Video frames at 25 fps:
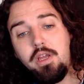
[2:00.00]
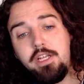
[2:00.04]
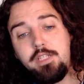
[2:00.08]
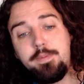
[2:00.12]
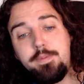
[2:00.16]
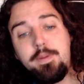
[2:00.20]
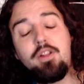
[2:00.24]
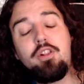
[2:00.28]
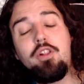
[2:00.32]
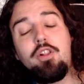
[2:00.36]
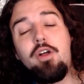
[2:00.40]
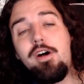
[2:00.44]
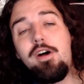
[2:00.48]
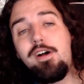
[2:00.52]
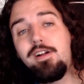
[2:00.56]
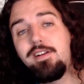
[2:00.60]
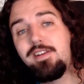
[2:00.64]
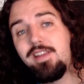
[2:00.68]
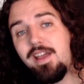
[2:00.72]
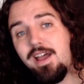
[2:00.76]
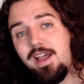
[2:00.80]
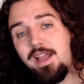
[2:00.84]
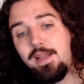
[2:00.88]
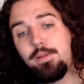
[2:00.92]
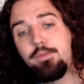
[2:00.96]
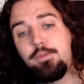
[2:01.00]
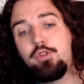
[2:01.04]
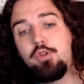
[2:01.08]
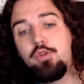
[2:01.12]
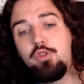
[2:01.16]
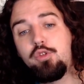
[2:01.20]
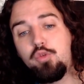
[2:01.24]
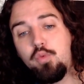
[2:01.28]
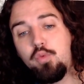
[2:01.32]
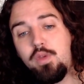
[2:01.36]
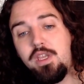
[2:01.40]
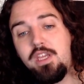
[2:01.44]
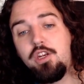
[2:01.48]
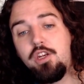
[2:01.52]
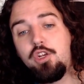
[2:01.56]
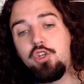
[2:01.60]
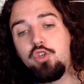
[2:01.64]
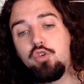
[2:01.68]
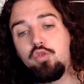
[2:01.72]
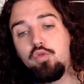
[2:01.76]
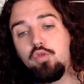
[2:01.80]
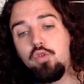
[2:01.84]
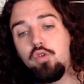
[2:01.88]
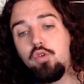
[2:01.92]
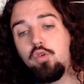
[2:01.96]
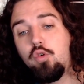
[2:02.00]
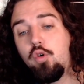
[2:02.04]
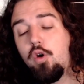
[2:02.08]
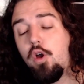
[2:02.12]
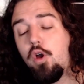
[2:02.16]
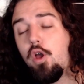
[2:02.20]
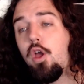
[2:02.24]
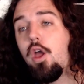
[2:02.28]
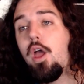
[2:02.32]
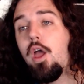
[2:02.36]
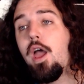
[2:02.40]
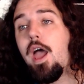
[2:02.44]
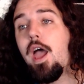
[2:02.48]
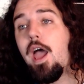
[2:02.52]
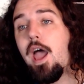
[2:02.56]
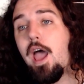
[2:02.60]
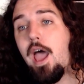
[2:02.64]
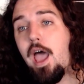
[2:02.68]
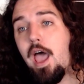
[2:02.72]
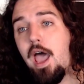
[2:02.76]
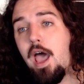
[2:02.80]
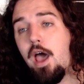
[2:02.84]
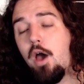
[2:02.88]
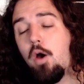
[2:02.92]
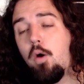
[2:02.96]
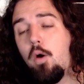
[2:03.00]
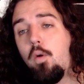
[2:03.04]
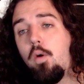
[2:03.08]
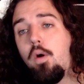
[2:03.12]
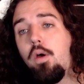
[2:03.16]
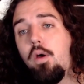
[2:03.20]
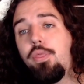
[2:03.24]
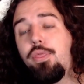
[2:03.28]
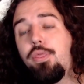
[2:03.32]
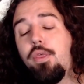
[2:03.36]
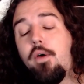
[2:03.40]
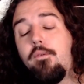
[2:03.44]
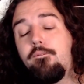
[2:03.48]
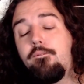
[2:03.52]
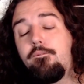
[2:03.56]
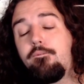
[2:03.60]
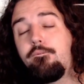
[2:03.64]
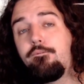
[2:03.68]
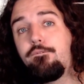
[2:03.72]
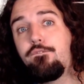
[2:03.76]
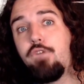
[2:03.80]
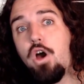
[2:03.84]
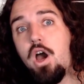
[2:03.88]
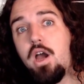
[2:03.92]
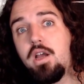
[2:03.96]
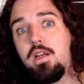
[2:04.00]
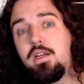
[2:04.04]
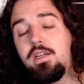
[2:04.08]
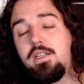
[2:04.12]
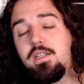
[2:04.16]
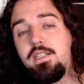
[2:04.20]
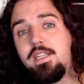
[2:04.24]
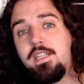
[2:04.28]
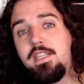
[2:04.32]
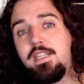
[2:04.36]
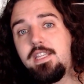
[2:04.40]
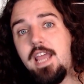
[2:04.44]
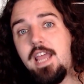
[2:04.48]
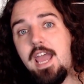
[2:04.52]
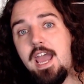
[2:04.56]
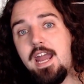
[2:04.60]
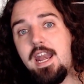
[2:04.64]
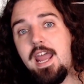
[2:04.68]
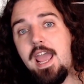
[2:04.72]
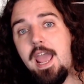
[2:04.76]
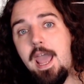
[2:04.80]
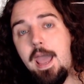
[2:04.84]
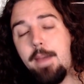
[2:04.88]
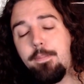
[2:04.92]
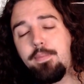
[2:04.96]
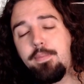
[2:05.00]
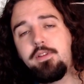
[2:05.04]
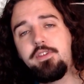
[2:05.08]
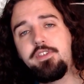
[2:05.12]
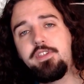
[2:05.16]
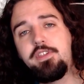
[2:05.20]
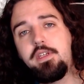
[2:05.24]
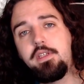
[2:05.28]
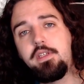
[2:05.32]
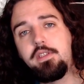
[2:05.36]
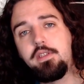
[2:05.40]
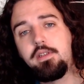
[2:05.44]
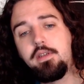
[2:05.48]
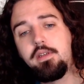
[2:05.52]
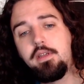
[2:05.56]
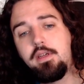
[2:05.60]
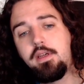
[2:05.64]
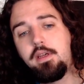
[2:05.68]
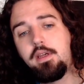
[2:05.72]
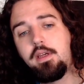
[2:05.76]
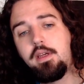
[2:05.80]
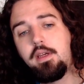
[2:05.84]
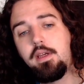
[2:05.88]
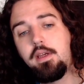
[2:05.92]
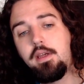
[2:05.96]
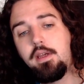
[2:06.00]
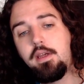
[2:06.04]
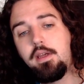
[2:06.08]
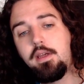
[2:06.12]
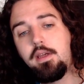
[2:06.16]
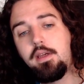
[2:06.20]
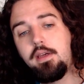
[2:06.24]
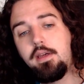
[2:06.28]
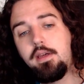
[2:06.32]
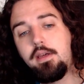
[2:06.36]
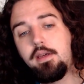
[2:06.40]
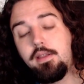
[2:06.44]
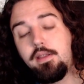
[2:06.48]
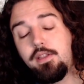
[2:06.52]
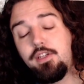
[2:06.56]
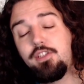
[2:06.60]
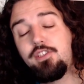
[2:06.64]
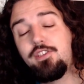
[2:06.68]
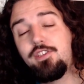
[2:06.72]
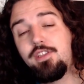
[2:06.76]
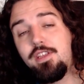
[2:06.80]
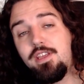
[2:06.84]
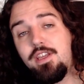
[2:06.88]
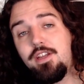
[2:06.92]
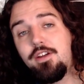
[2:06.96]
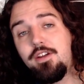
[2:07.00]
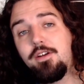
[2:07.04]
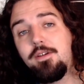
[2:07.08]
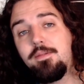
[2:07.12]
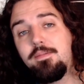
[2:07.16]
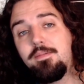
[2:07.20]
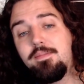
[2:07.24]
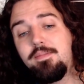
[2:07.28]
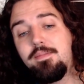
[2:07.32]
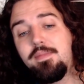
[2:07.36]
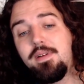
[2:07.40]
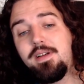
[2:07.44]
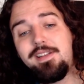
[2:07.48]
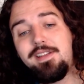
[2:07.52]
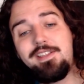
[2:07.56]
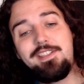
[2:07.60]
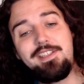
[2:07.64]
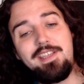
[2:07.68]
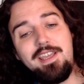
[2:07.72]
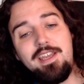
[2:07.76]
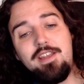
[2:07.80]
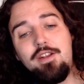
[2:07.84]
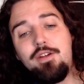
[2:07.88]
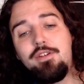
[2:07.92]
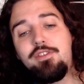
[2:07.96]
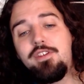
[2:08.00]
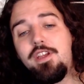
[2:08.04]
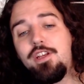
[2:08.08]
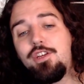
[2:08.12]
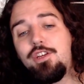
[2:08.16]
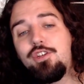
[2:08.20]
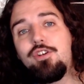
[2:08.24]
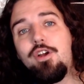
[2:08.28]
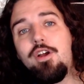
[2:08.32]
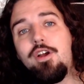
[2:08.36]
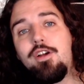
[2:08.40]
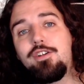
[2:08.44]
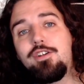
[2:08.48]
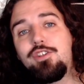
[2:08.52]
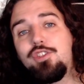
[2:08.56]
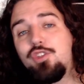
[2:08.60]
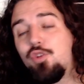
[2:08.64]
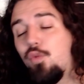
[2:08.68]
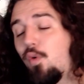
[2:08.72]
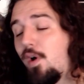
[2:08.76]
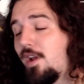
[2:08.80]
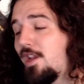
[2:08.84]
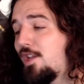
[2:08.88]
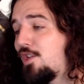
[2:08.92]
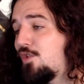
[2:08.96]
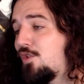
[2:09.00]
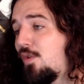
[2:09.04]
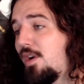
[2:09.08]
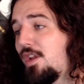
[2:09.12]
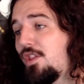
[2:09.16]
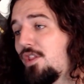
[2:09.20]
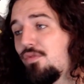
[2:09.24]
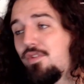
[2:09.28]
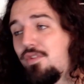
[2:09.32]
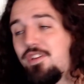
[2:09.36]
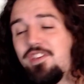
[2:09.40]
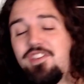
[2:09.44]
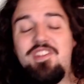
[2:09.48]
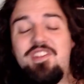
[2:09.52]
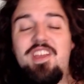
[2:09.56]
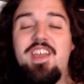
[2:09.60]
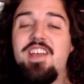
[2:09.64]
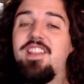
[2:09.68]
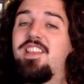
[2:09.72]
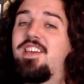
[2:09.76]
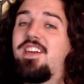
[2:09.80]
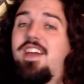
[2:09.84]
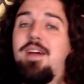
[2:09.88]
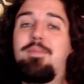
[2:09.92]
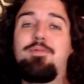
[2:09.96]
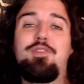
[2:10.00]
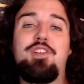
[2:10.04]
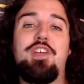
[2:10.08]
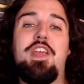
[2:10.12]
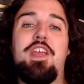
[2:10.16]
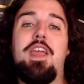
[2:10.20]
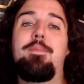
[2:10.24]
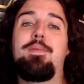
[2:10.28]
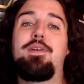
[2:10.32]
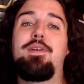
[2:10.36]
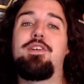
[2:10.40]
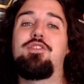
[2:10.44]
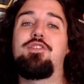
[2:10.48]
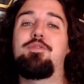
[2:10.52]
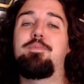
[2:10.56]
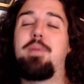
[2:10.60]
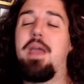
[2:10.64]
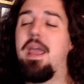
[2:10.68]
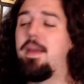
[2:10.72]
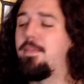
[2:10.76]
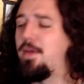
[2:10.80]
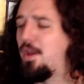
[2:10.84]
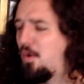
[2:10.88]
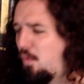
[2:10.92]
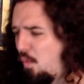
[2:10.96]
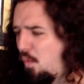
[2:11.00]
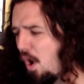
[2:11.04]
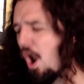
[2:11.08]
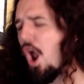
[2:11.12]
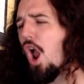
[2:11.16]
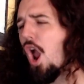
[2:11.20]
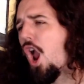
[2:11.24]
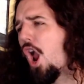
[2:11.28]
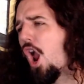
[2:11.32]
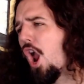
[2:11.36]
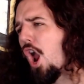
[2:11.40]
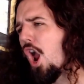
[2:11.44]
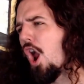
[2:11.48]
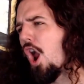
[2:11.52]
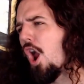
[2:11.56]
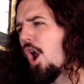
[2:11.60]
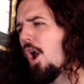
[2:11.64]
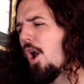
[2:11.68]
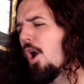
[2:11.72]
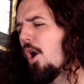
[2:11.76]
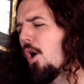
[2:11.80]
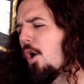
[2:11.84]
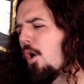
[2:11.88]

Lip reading: It's been a long time since we had a true how the fuck did that happen season. This is the year. San Jose Sharks, 2023 Stanley Cup champions, baby. Woo!